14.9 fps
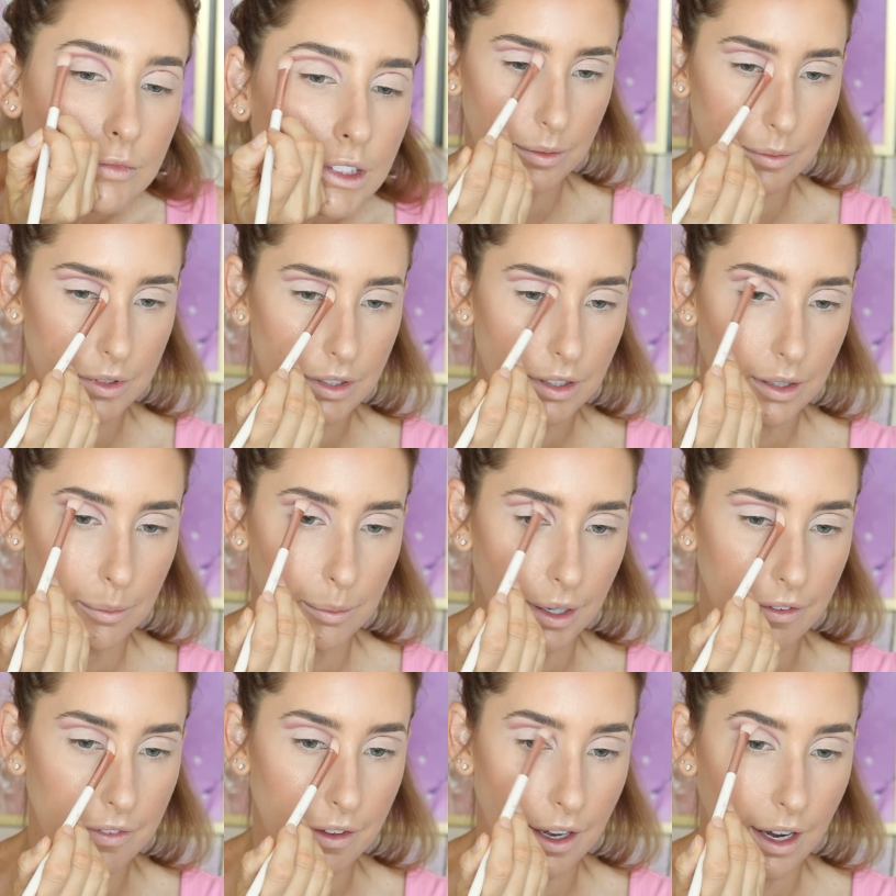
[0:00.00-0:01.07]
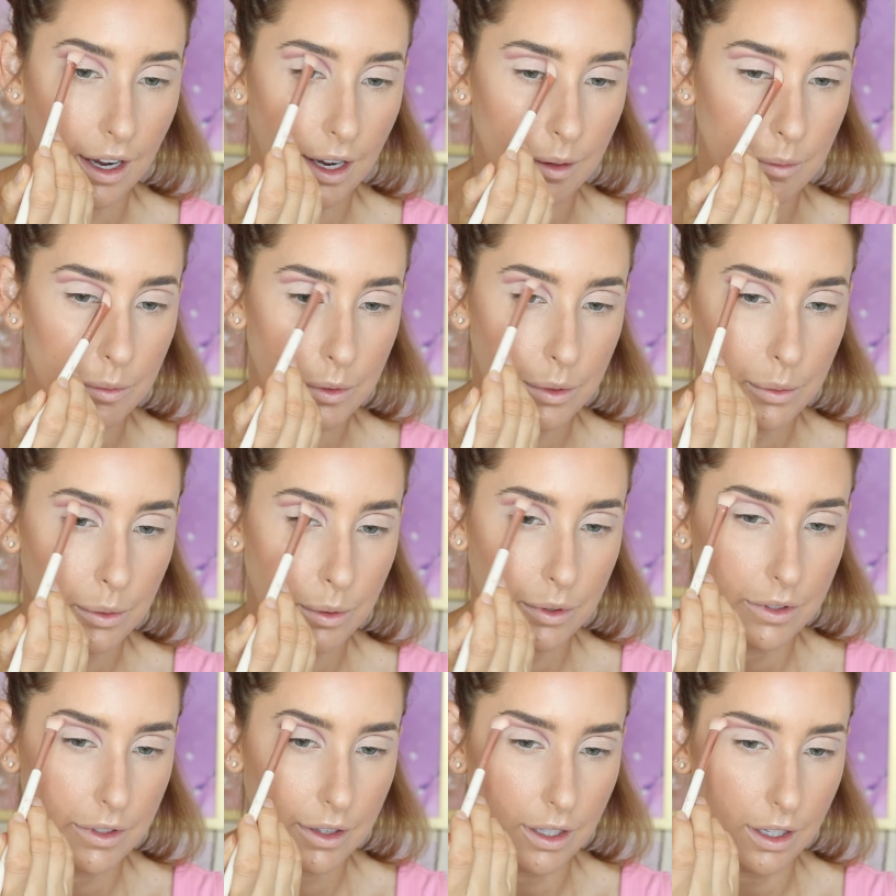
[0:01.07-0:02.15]
So I'm just going to buff that up
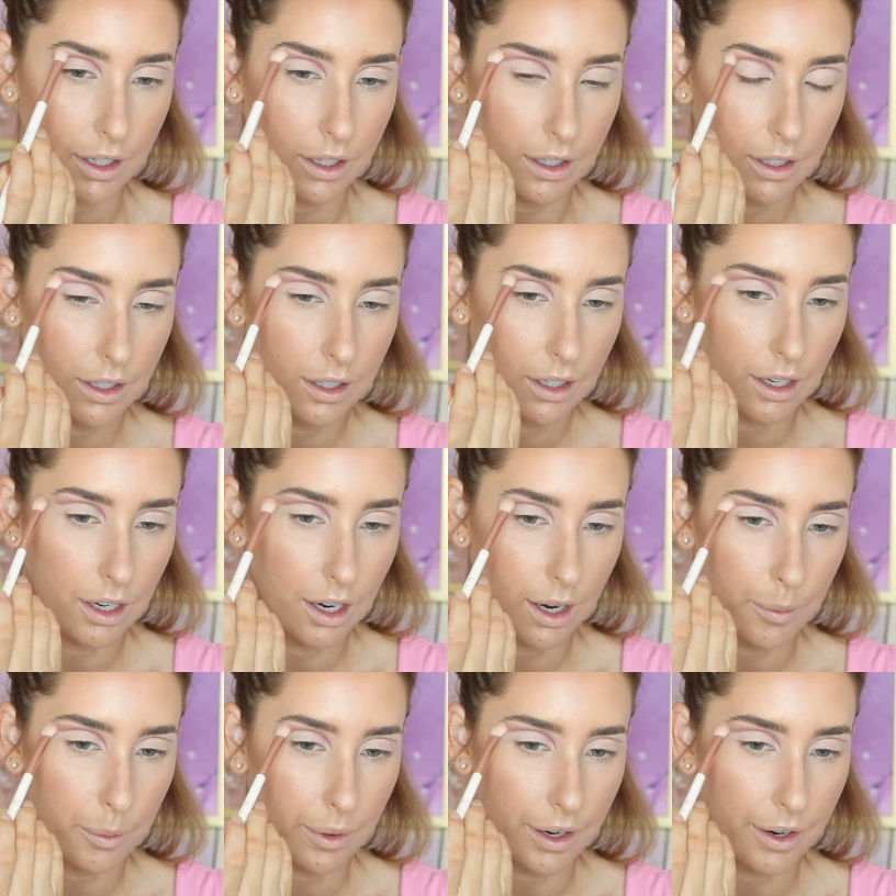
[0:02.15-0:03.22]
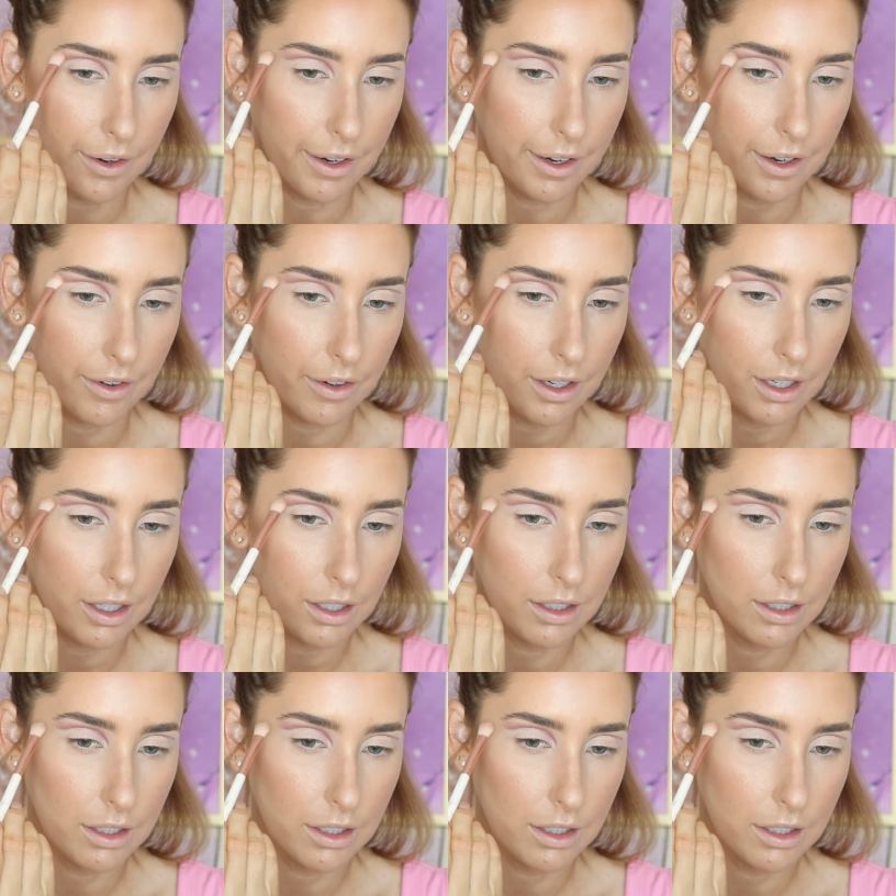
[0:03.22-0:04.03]
towards the eyebrow area.